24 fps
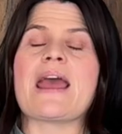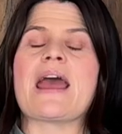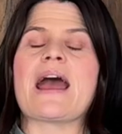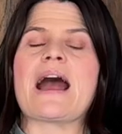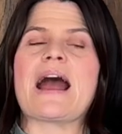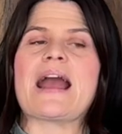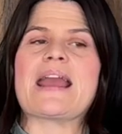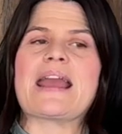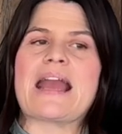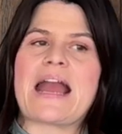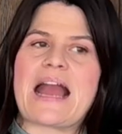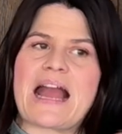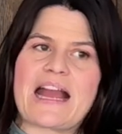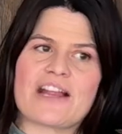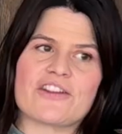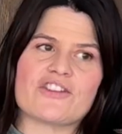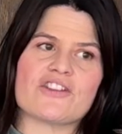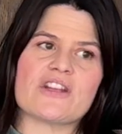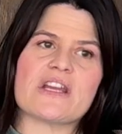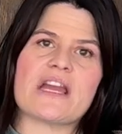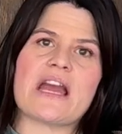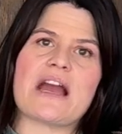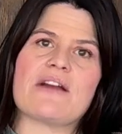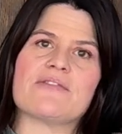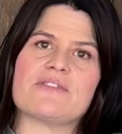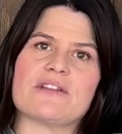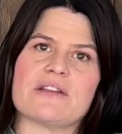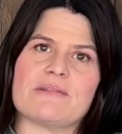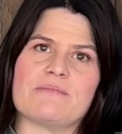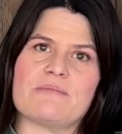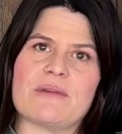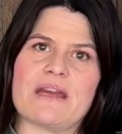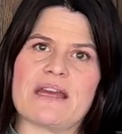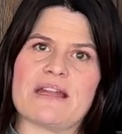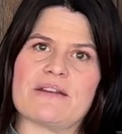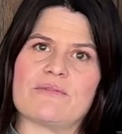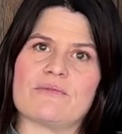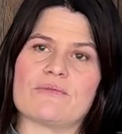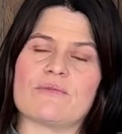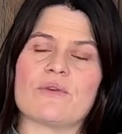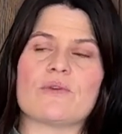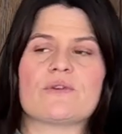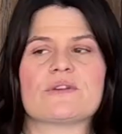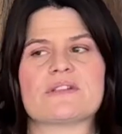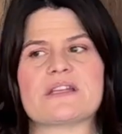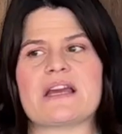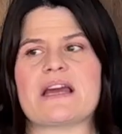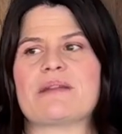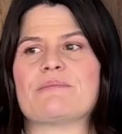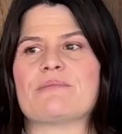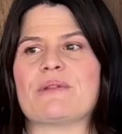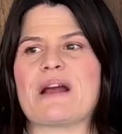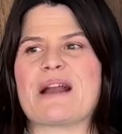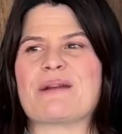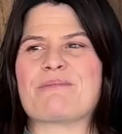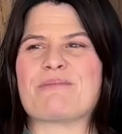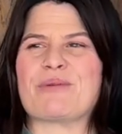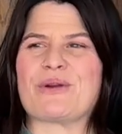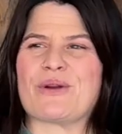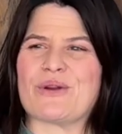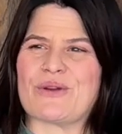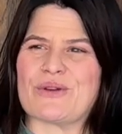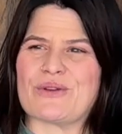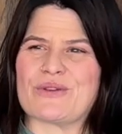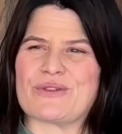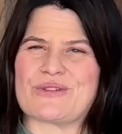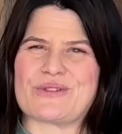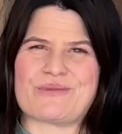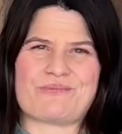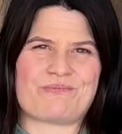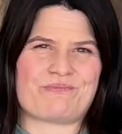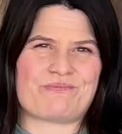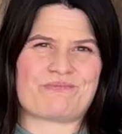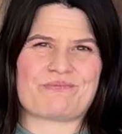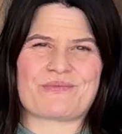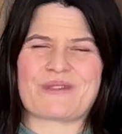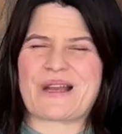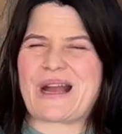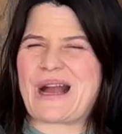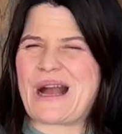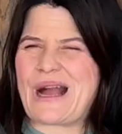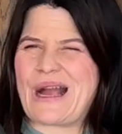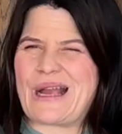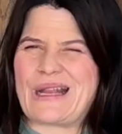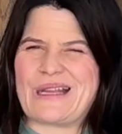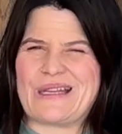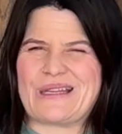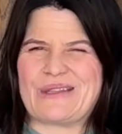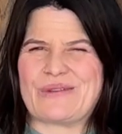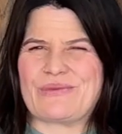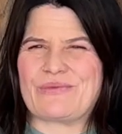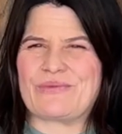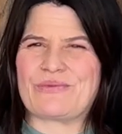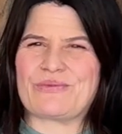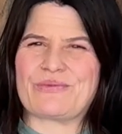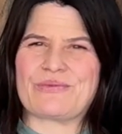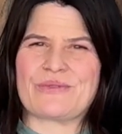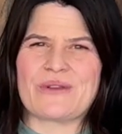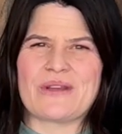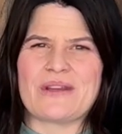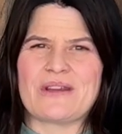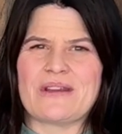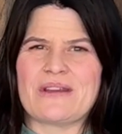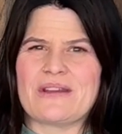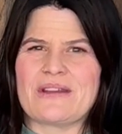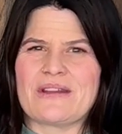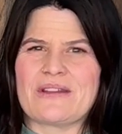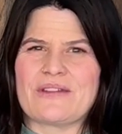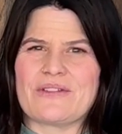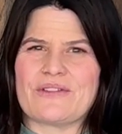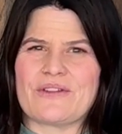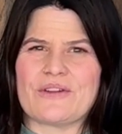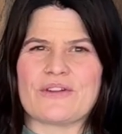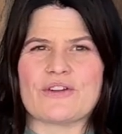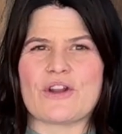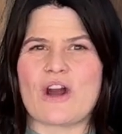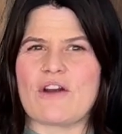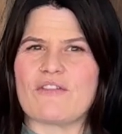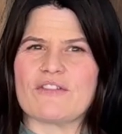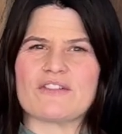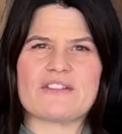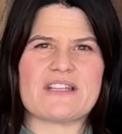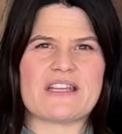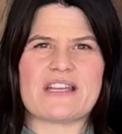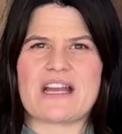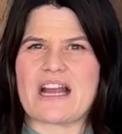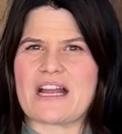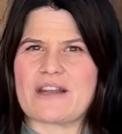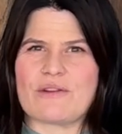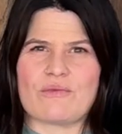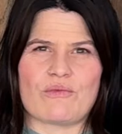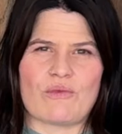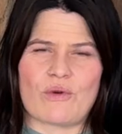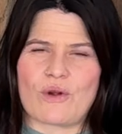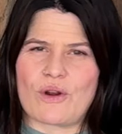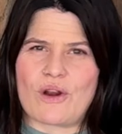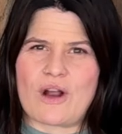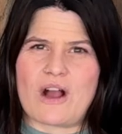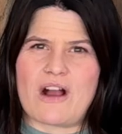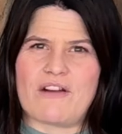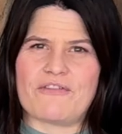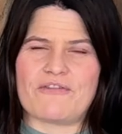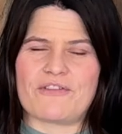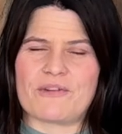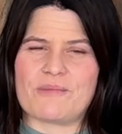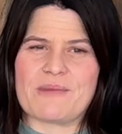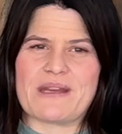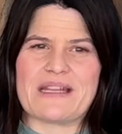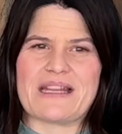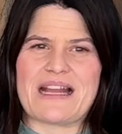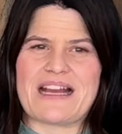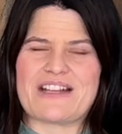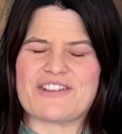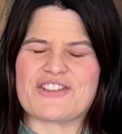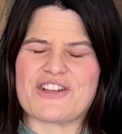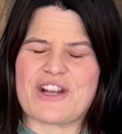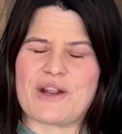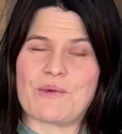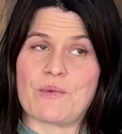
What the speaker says: I actually have to admit, Roseanne Black Pearls their novelty kind of wore off for me last year.